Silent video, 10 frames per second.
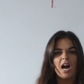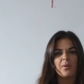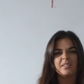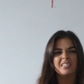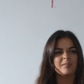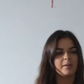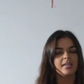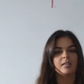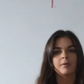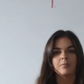I want it to be a
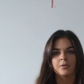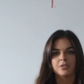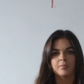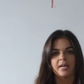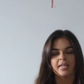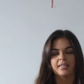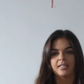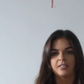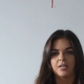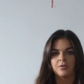little bit more dramatic
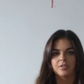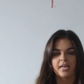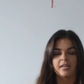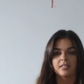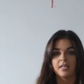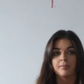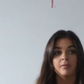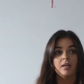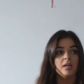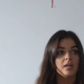than a note, okay? Because I'm
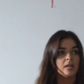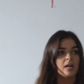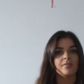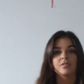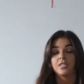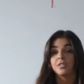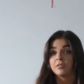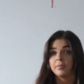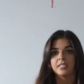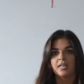obviously
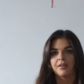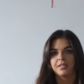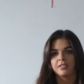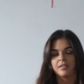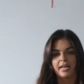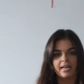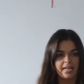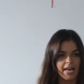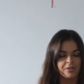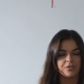using my diary to like
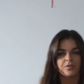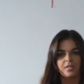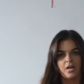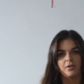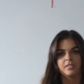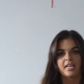account for the whole